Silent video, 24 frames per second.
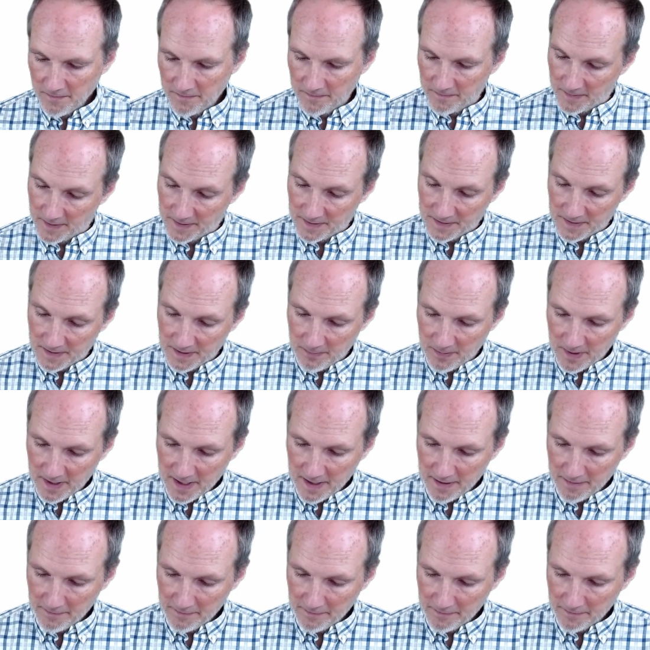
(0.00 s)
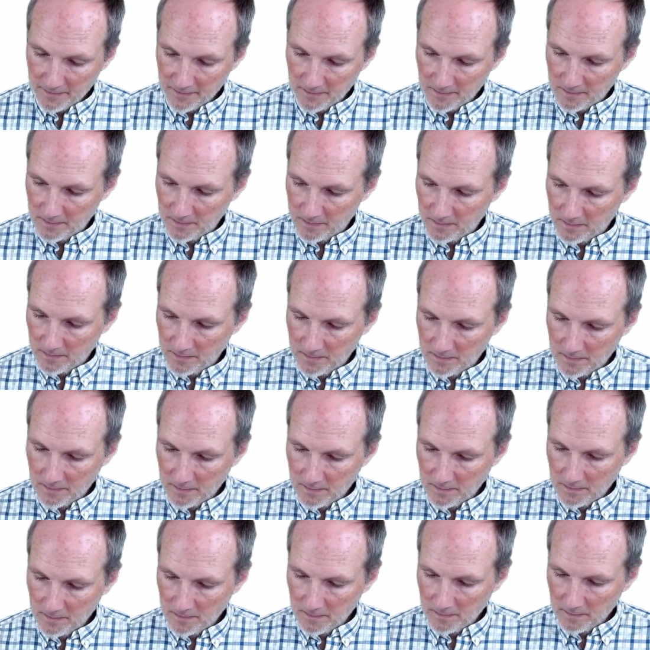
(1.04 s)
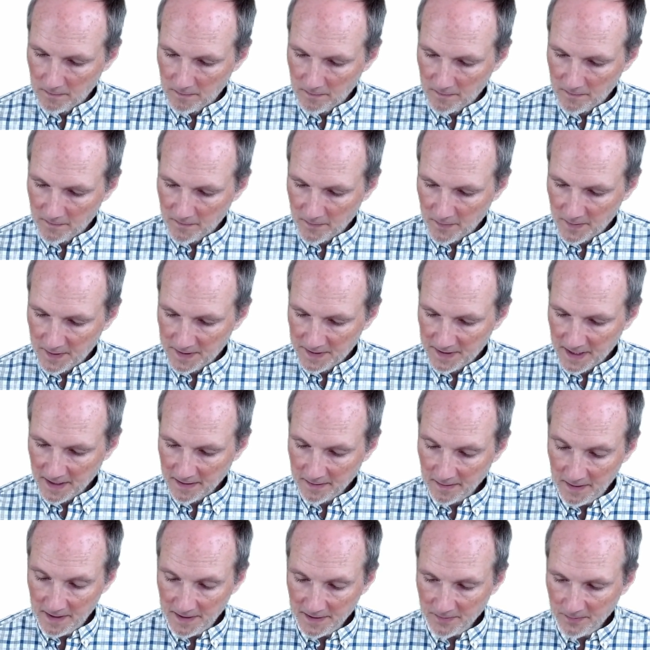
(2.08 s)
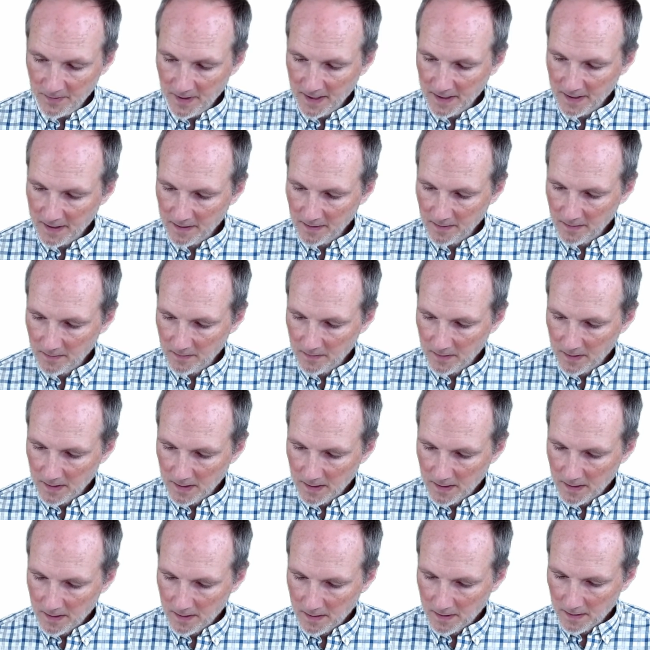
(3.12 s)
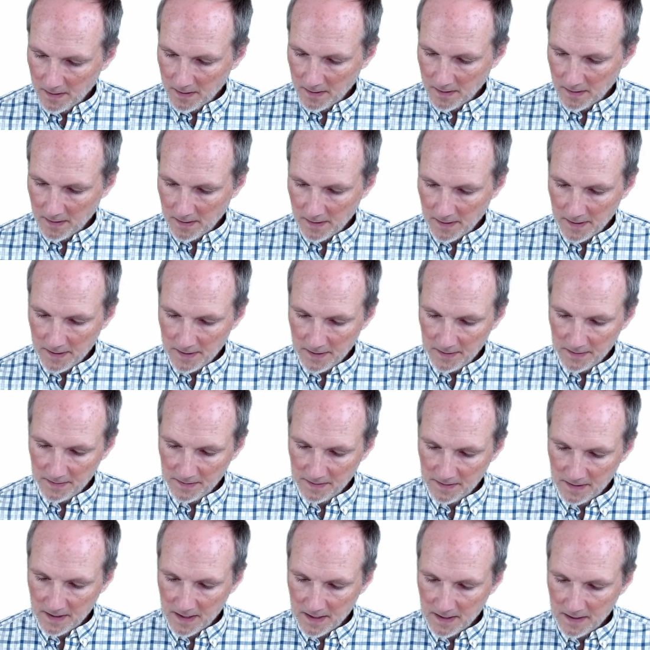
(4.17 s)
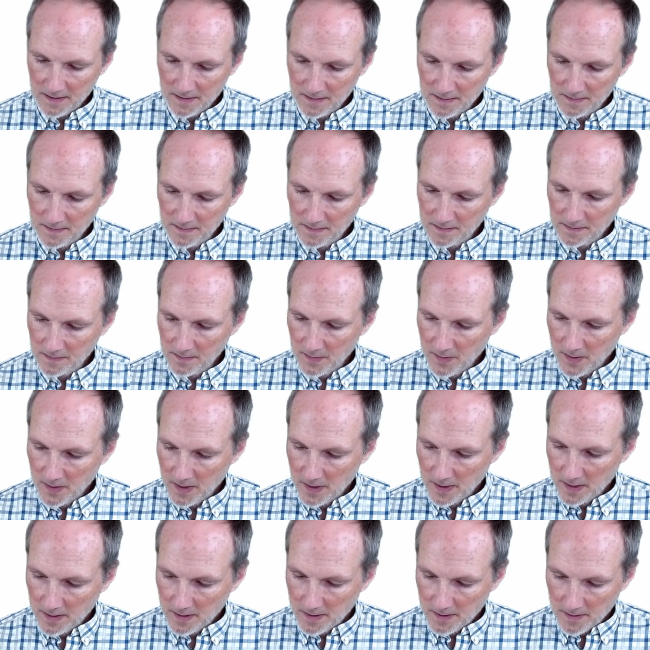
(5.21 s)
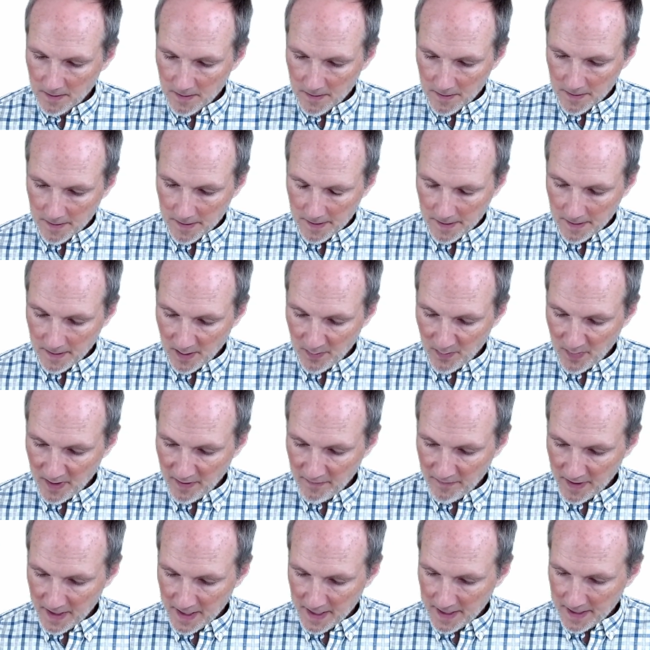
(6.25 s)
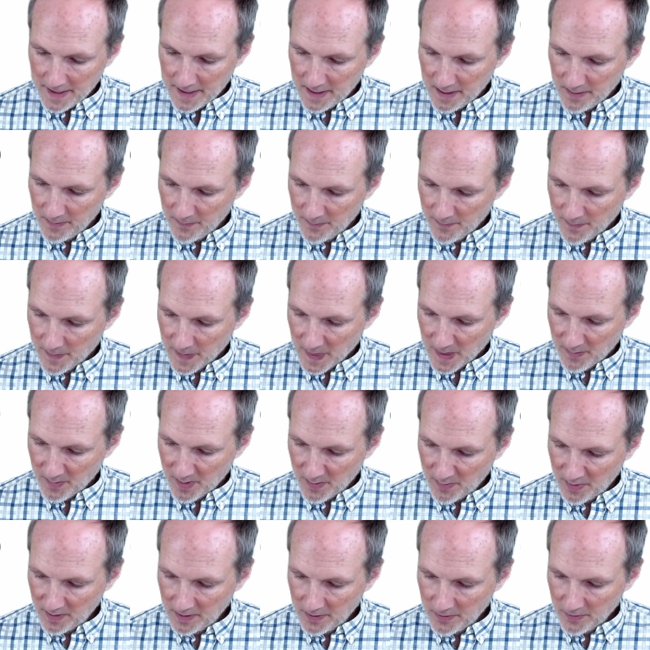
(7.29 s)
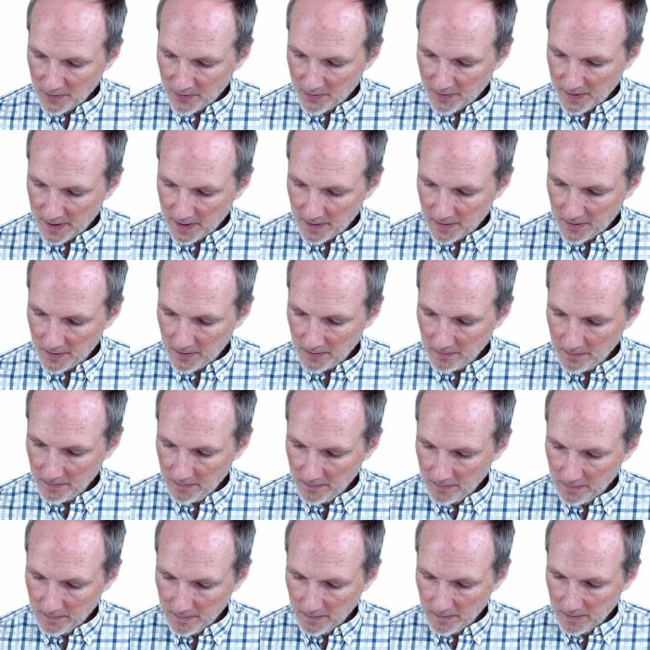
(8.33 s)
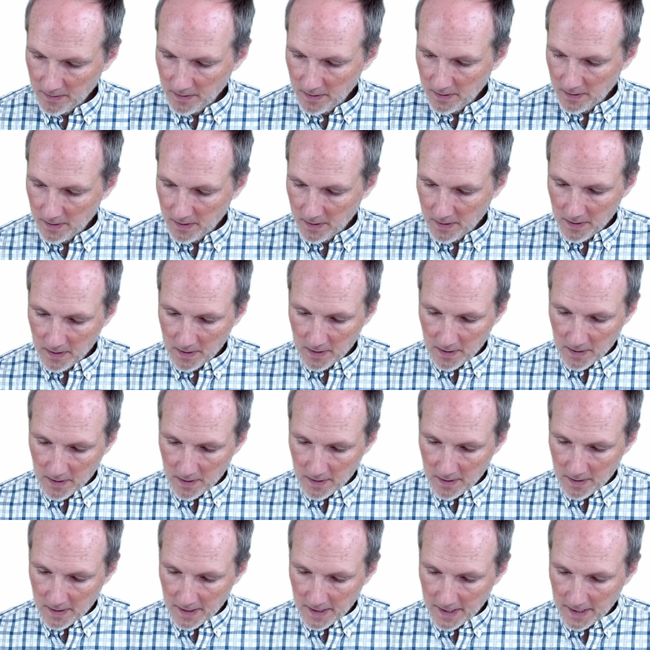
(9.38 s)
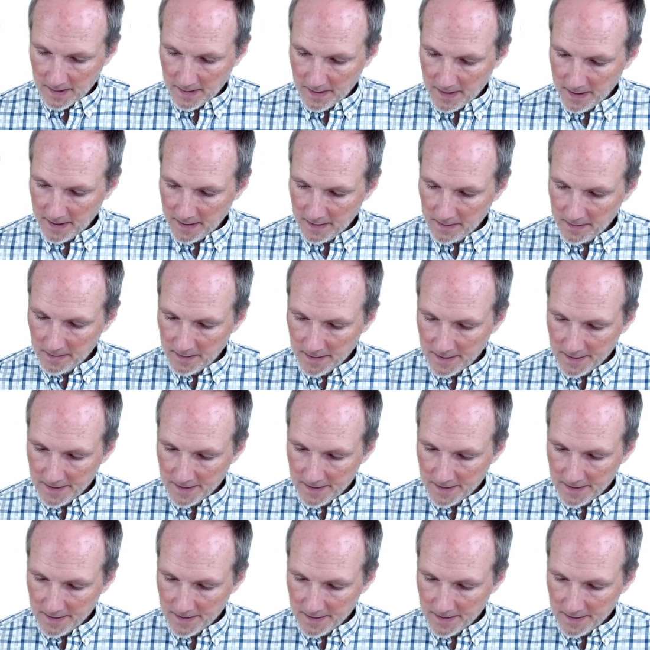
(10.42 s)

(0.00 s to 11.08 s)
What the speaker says: Let's see, we have, for the second class ranking, C is above A, but below 3 other. And then